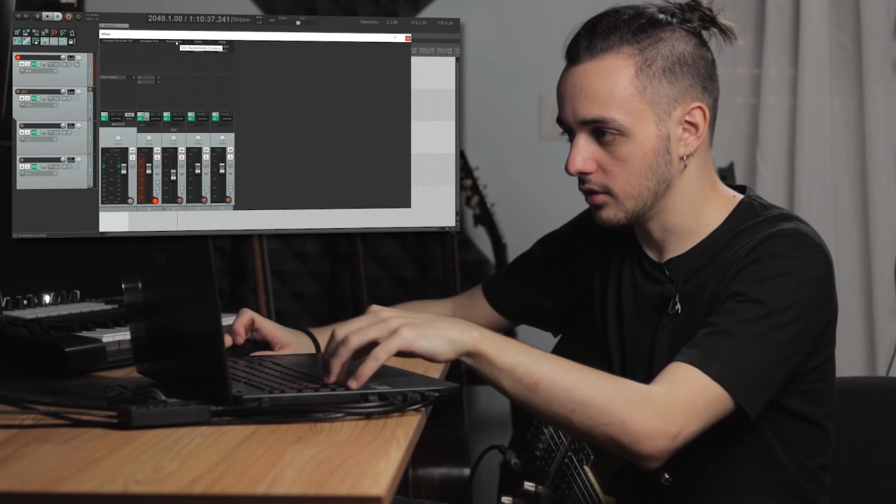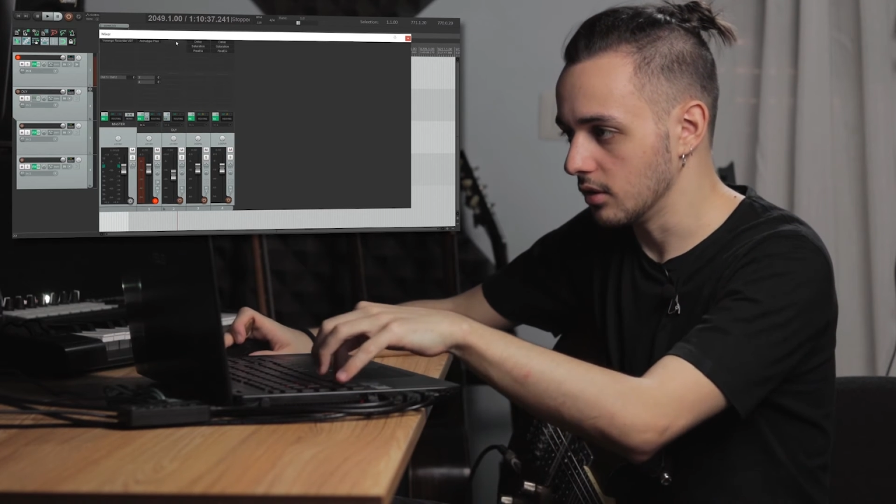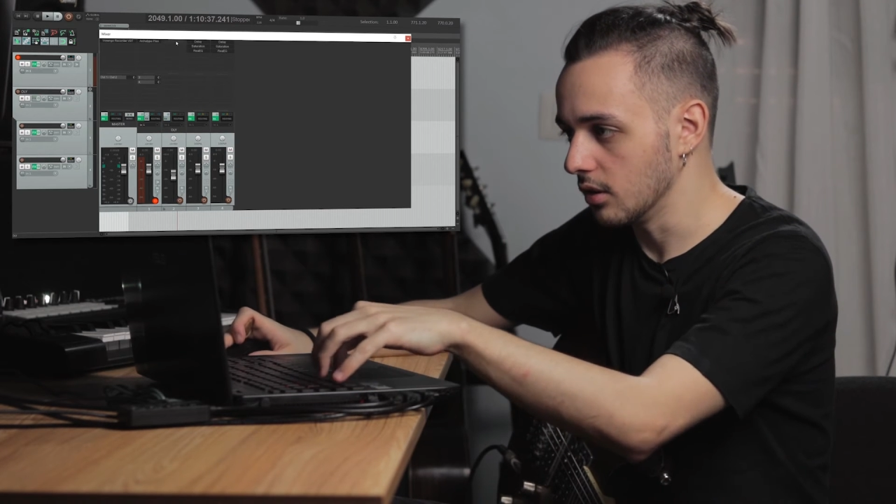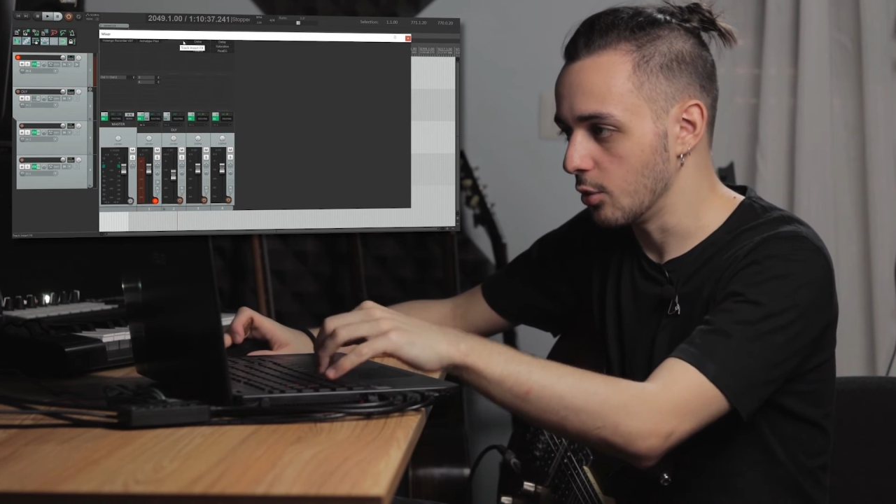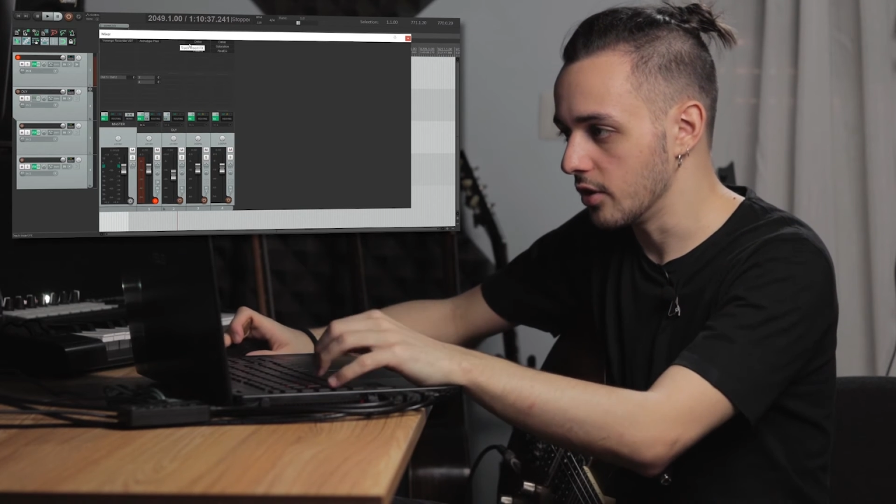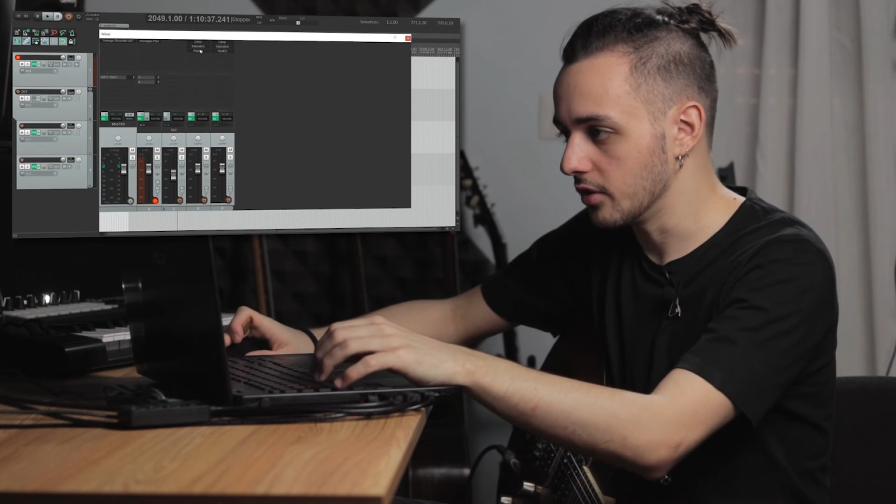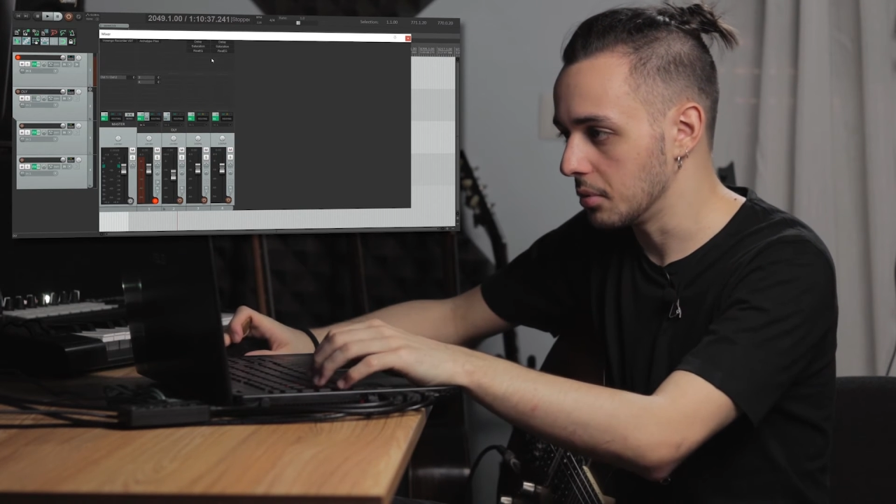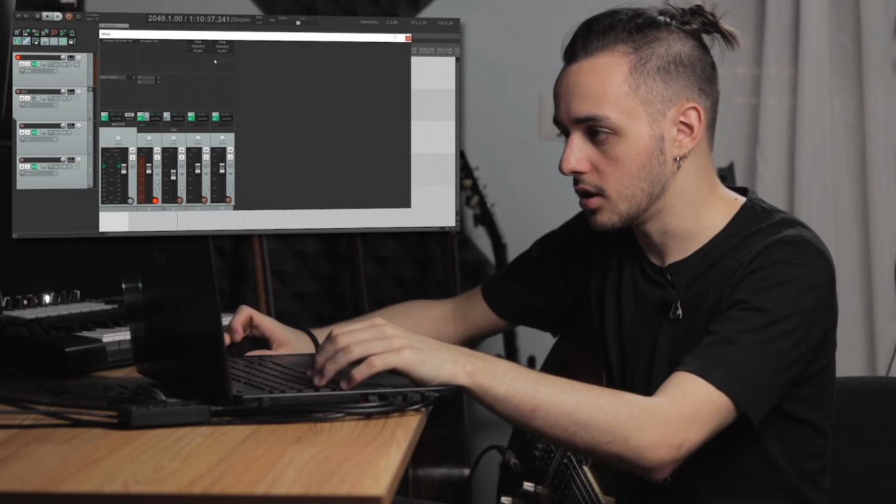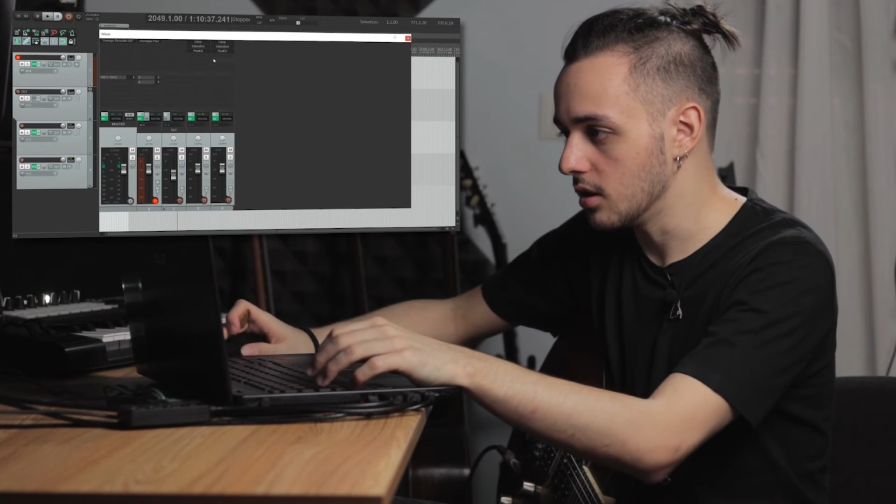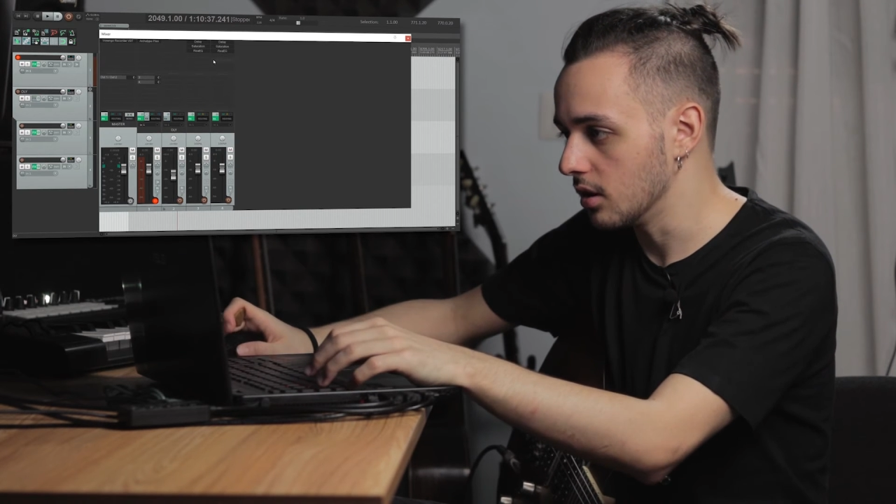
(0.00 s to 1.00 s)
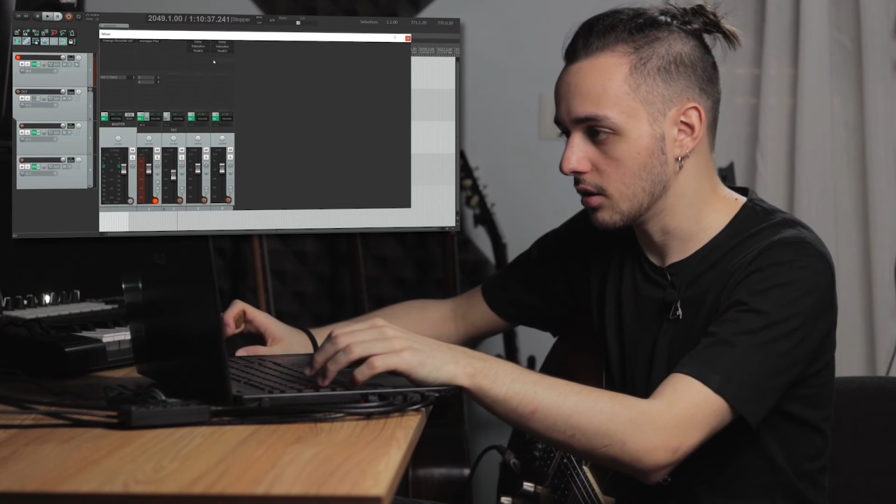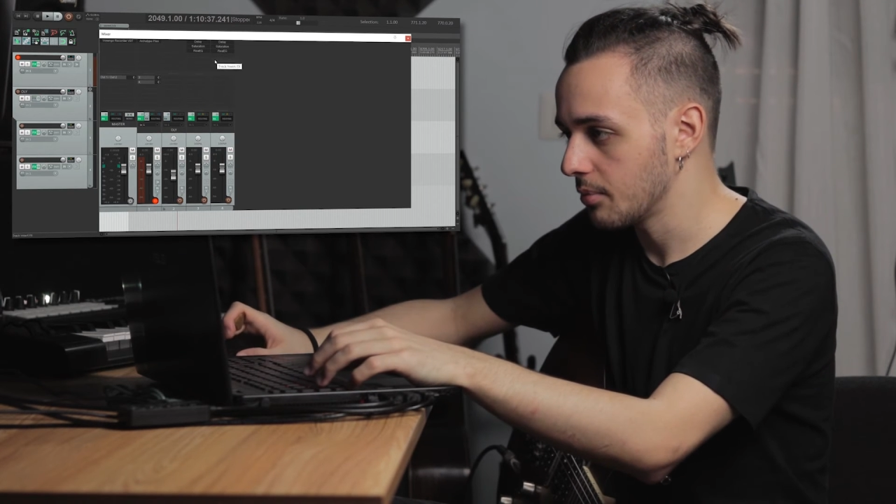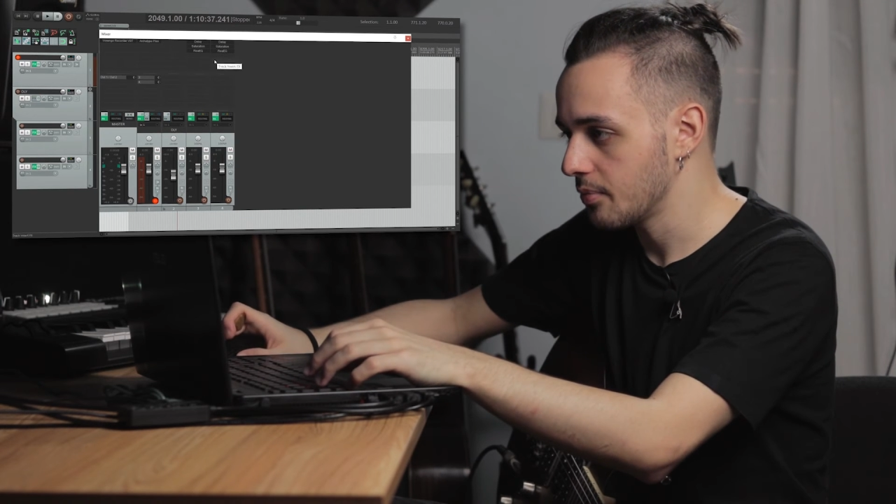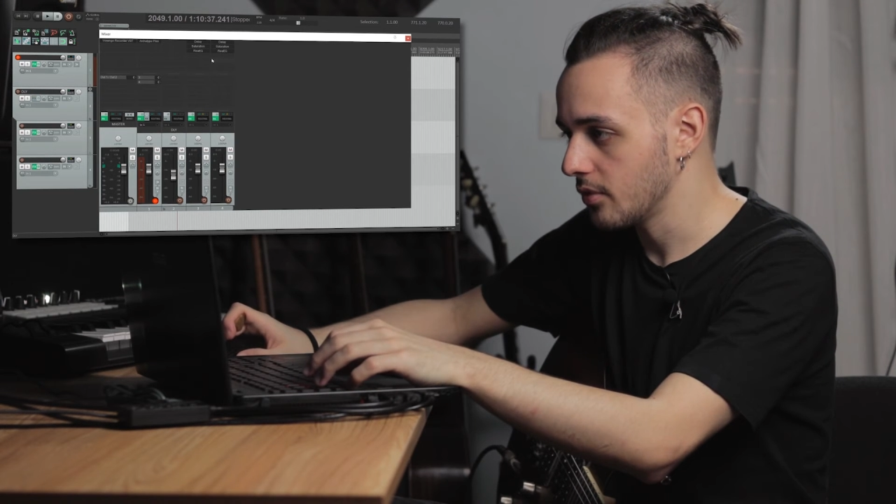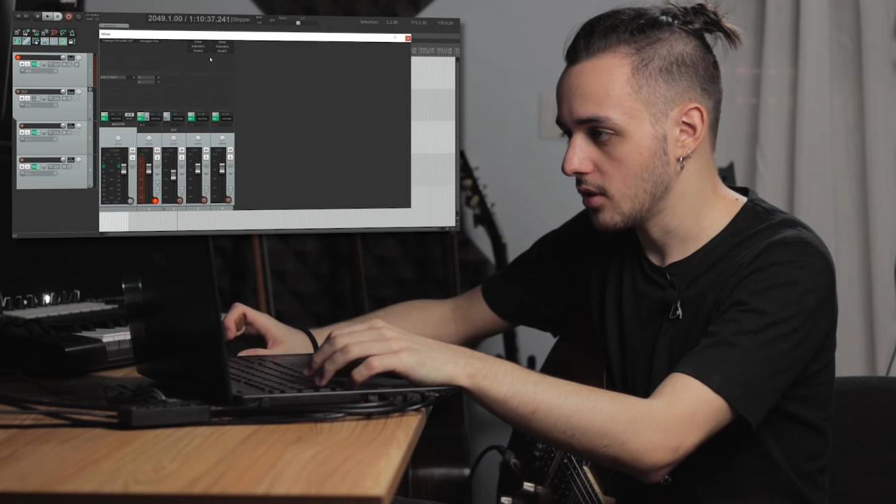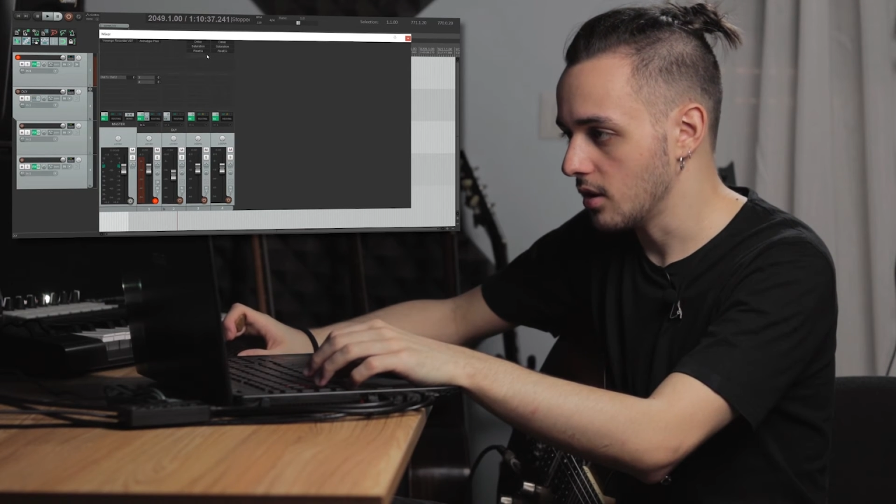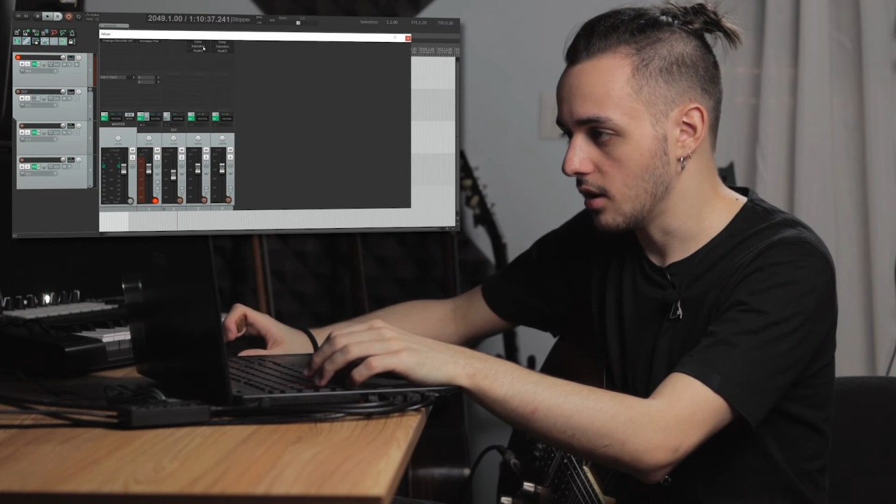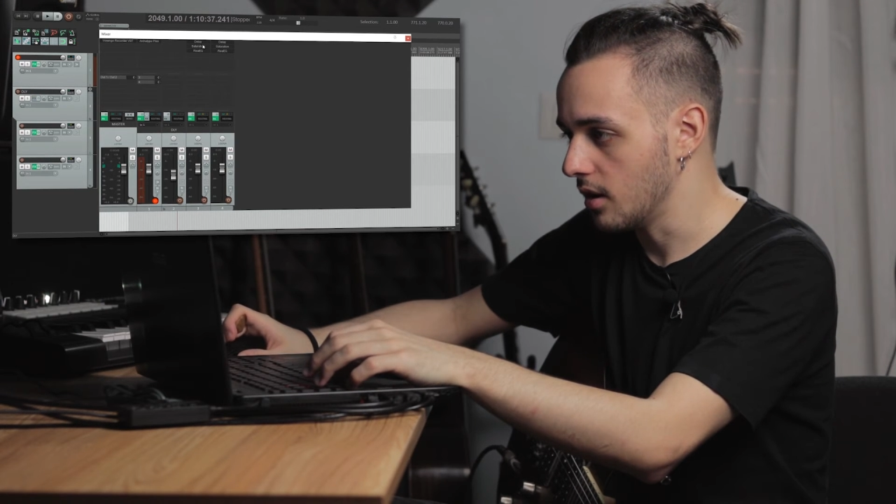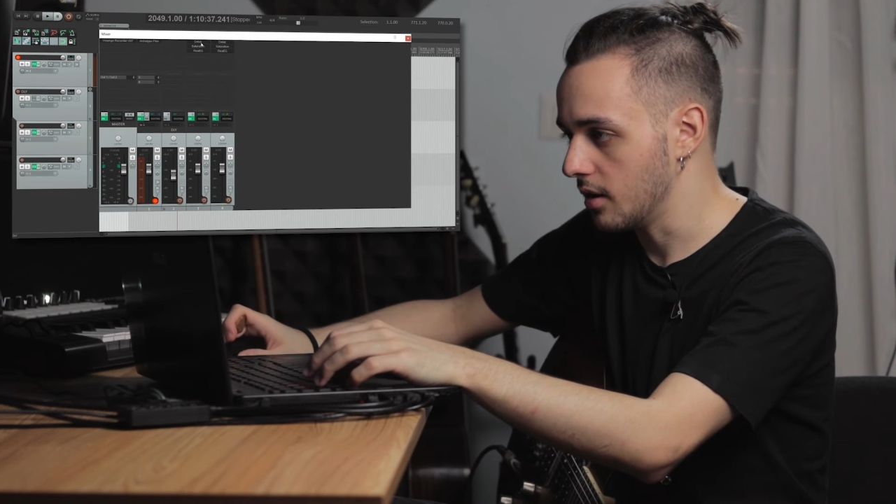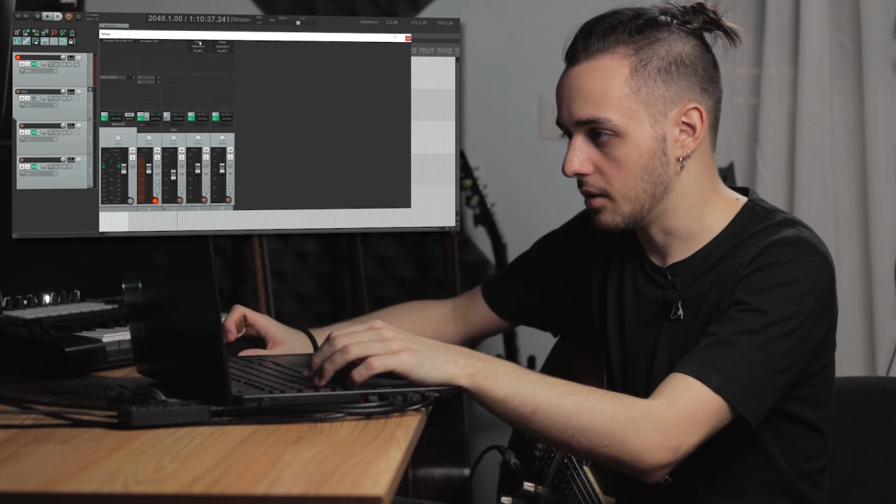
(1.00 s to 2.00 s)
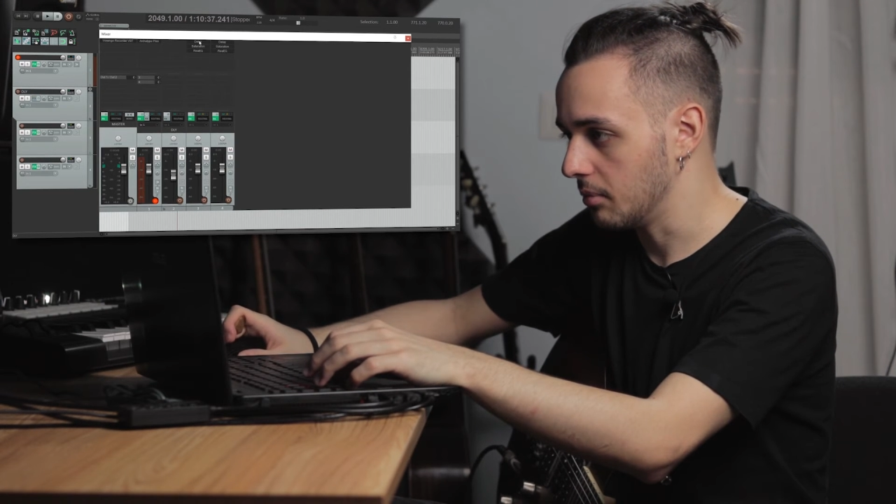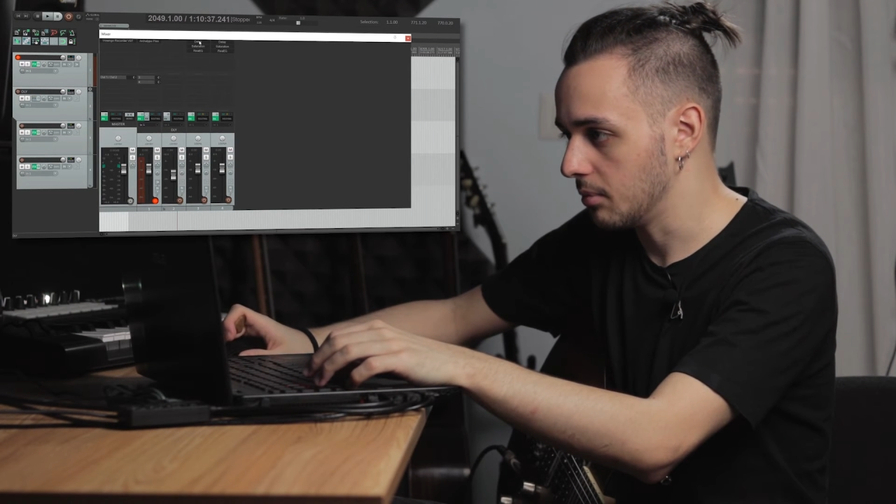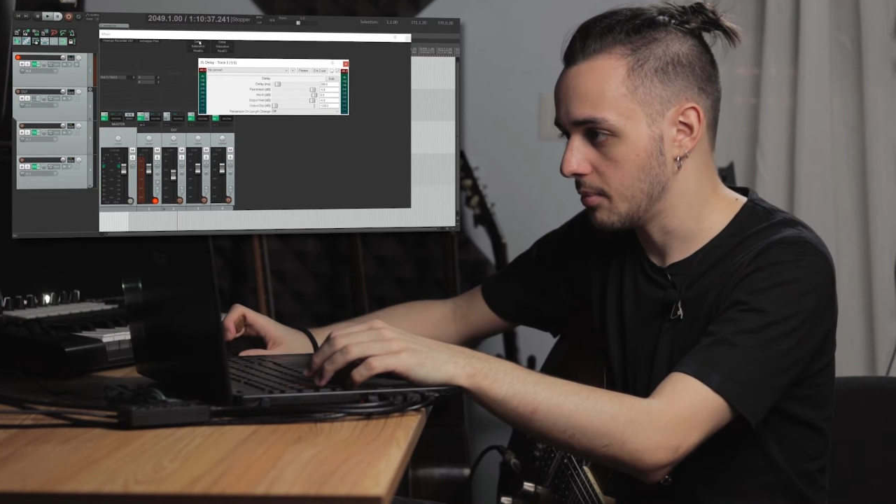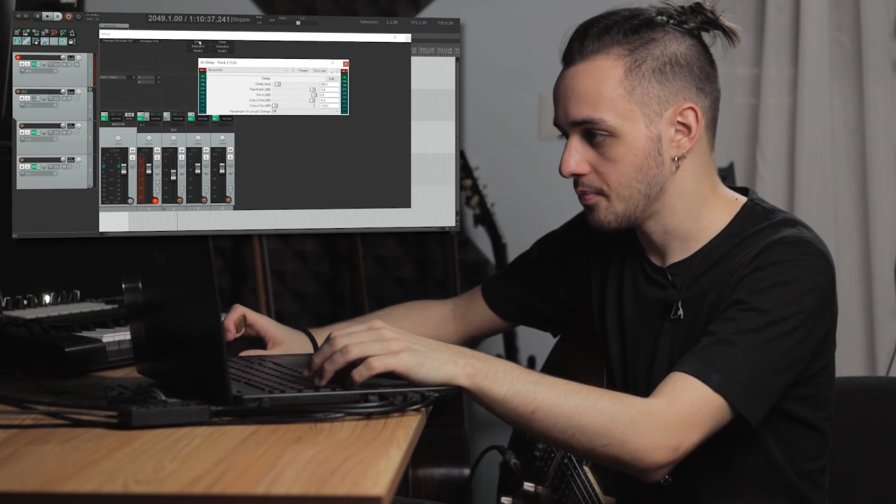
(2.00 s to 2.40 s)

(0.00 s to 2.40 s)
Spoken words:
the reverb here, and